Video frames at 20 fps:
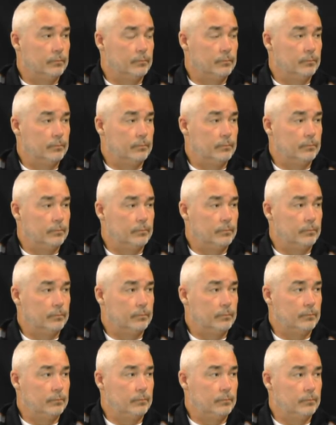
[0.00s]

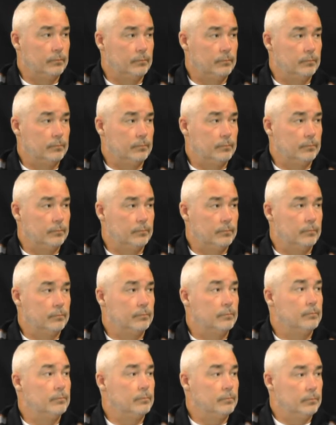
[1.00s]

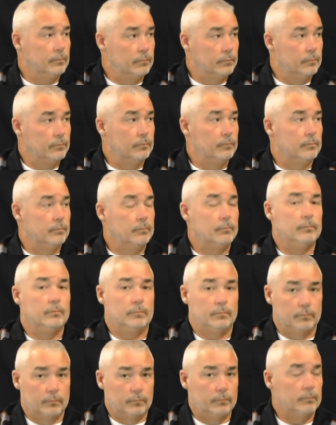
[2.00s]

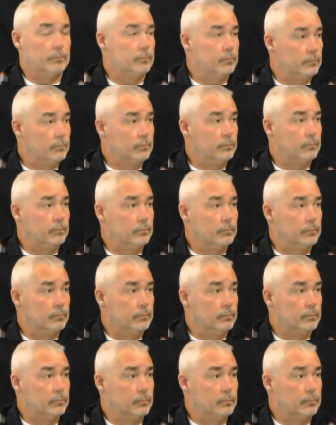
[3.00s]

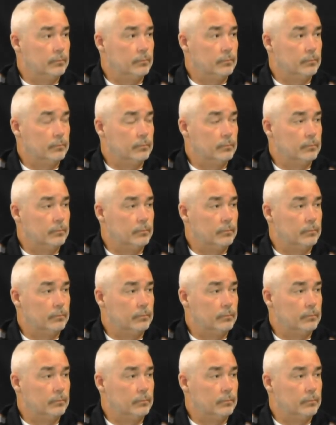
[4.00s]
[no speech]